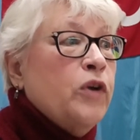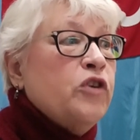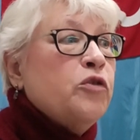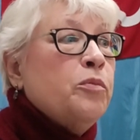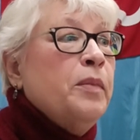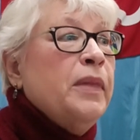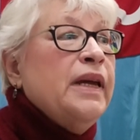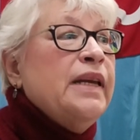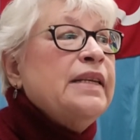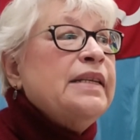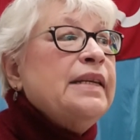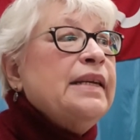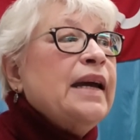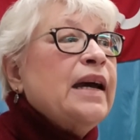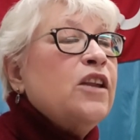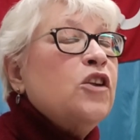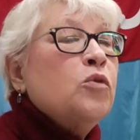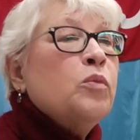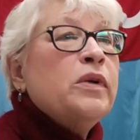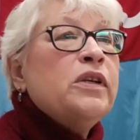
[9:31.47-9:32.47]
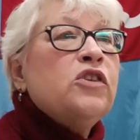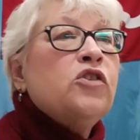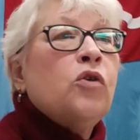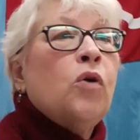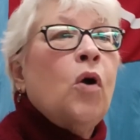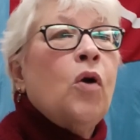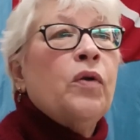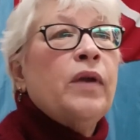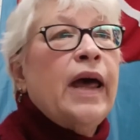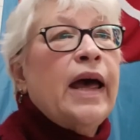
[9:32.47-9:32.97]
Which means the other ones
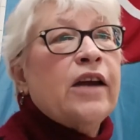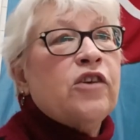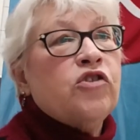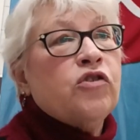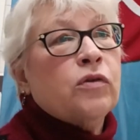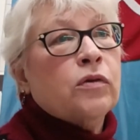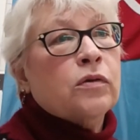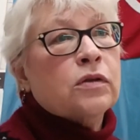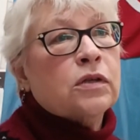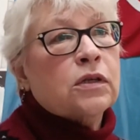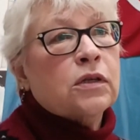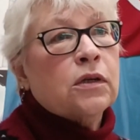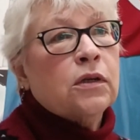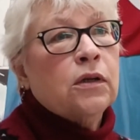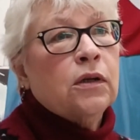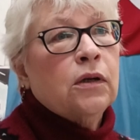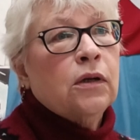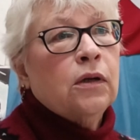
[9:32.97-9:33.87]
are all naturals.